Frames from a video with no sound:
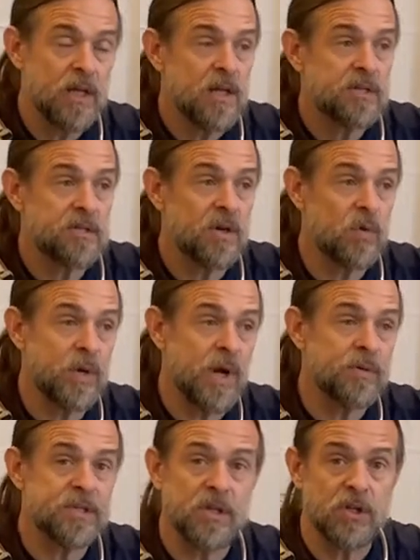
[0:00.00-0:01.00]
So when I
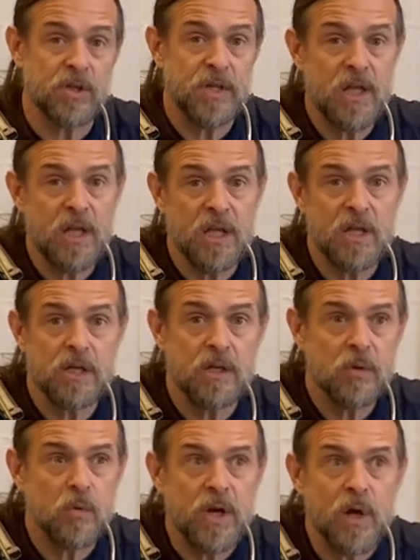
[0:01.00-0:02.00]
was a little
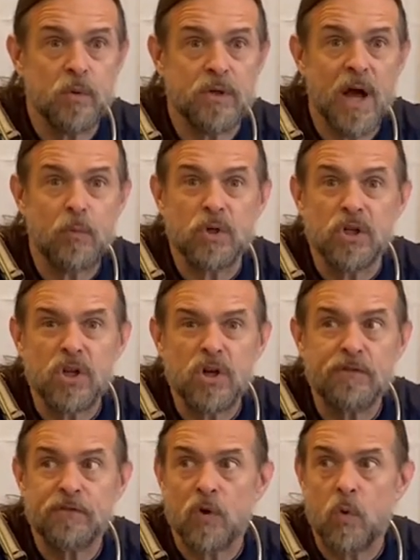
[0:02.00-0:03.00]
kid, I would
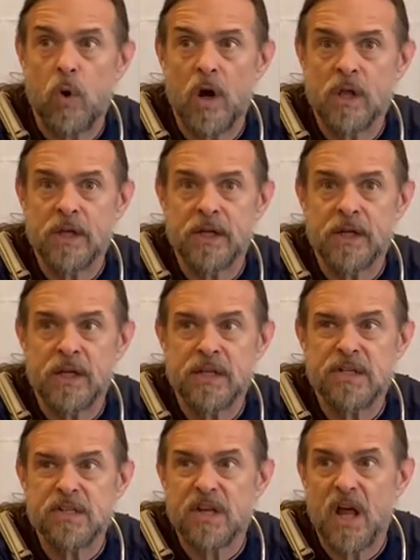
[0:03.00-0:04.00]
look for Quality
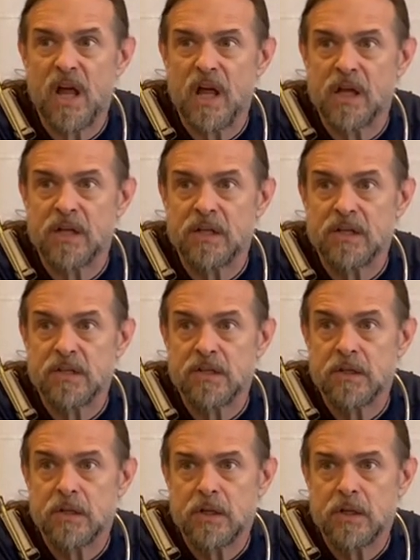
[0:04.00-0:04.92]
Inn signs,